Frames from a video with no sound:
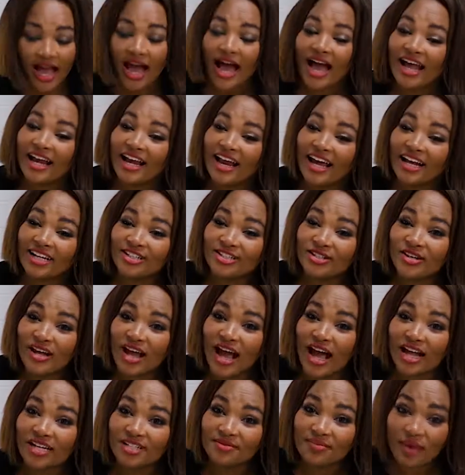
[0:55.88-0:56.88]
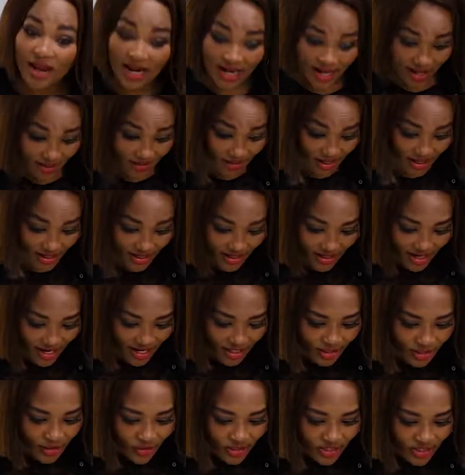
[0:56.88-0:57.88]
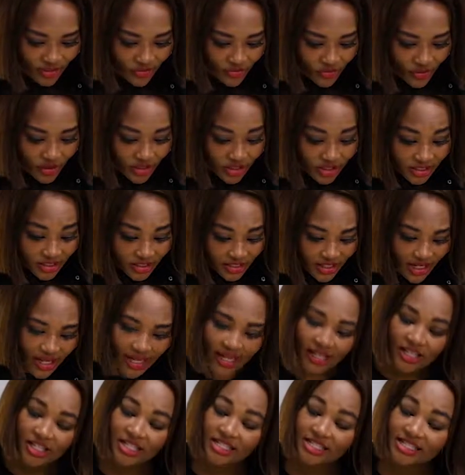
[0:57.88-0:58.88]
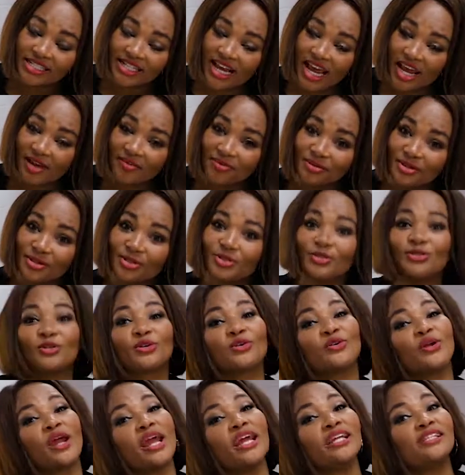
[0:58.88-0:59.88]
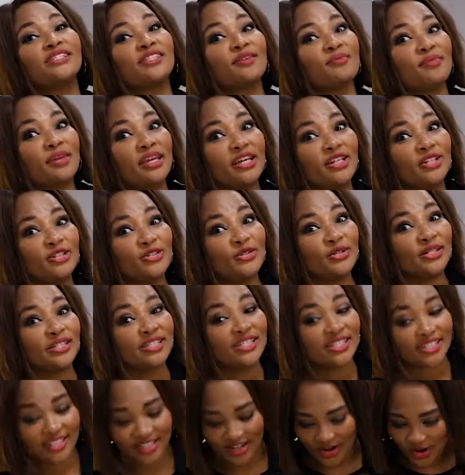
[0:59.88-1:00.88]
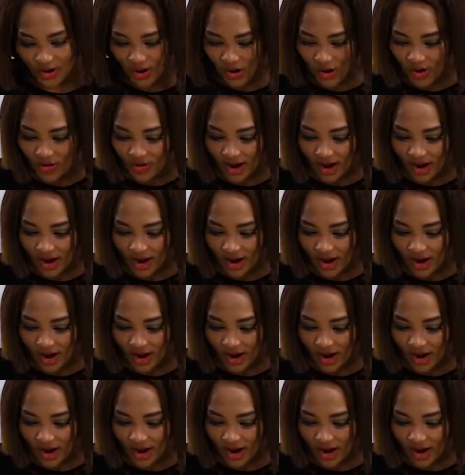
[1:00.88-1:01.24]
I like to cut my lemon into different shapes to create some interest. All